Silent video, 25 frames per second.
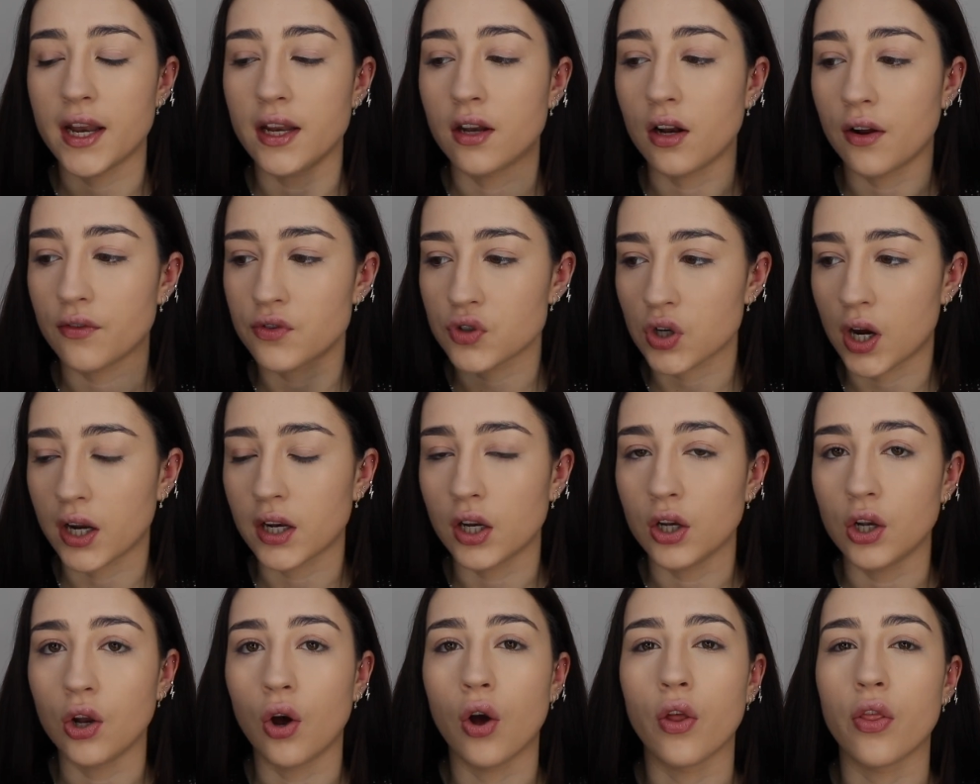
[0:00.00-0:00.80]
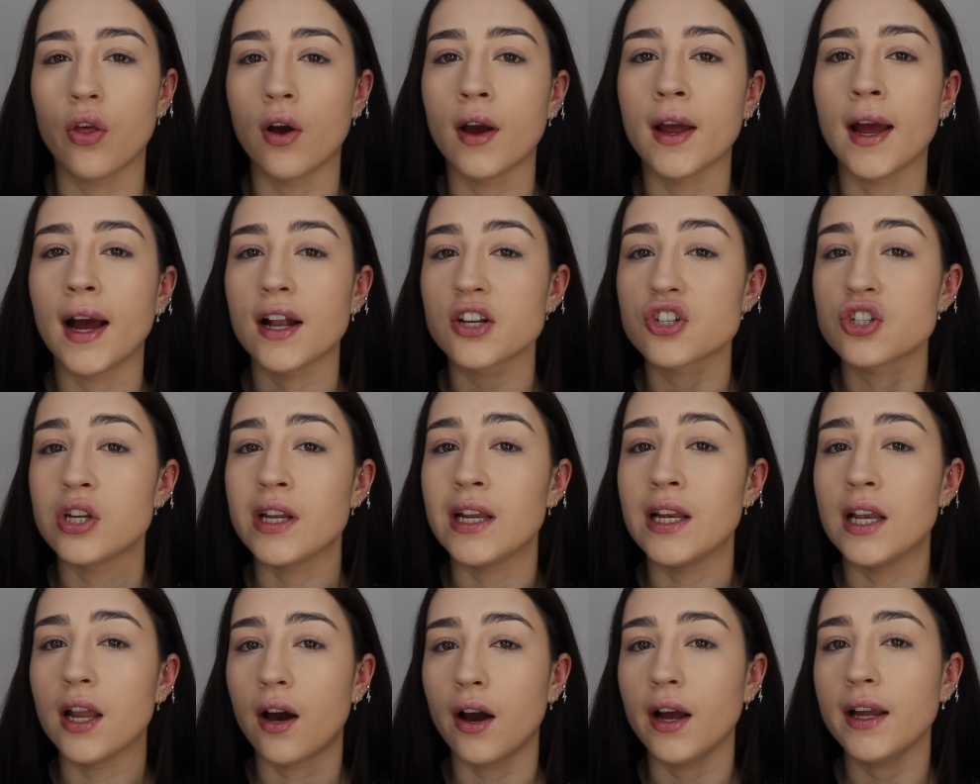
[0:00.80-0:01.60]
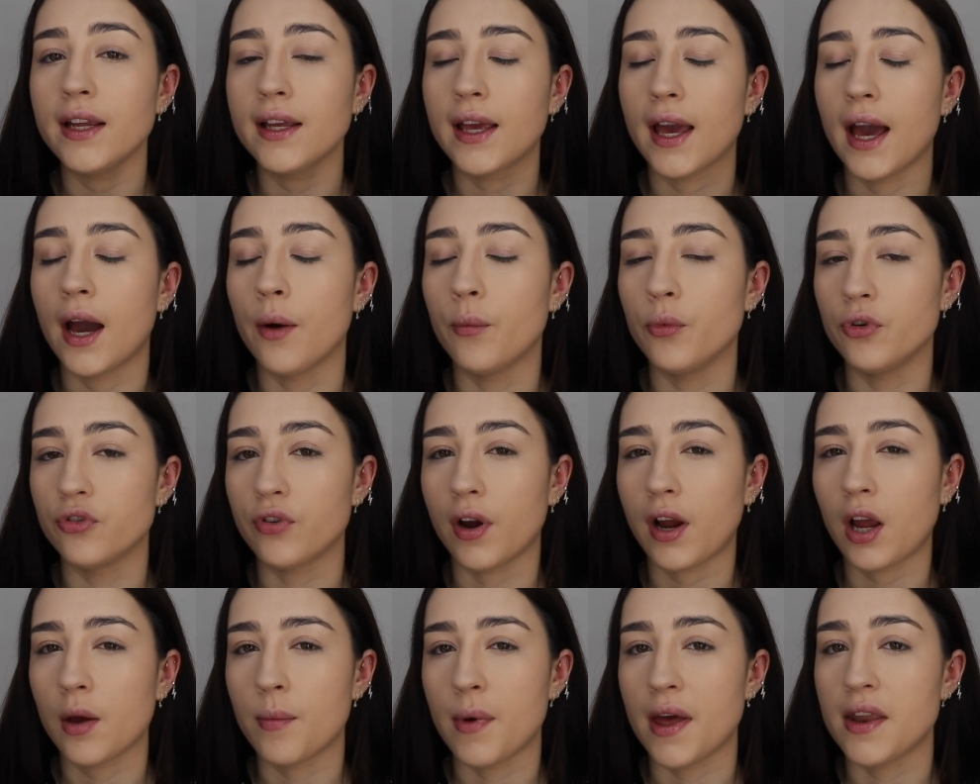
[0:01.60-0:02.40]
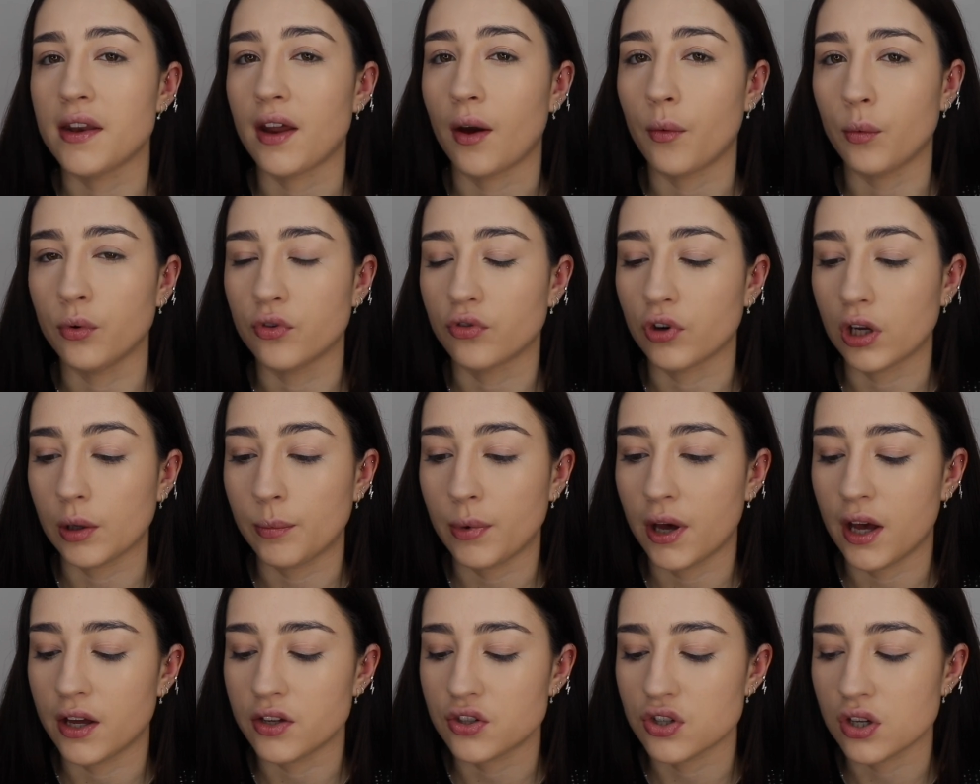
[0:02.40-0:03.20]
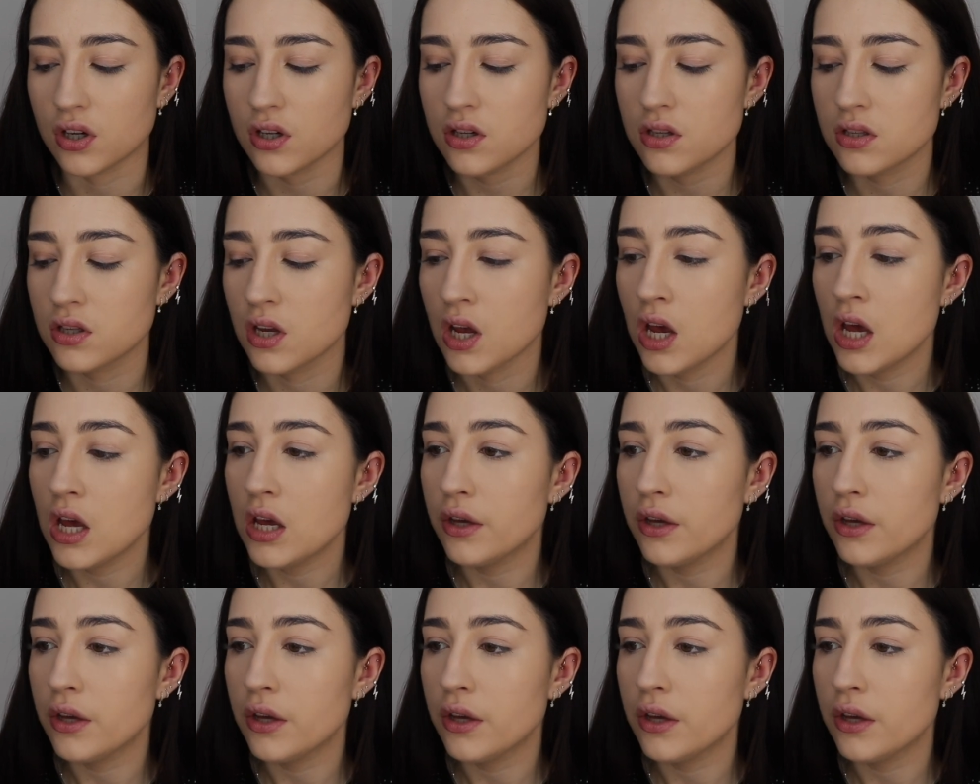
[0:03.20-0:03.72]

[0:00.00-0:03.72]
and I've tried a lot, that I actually like and would recommend and would repurchase.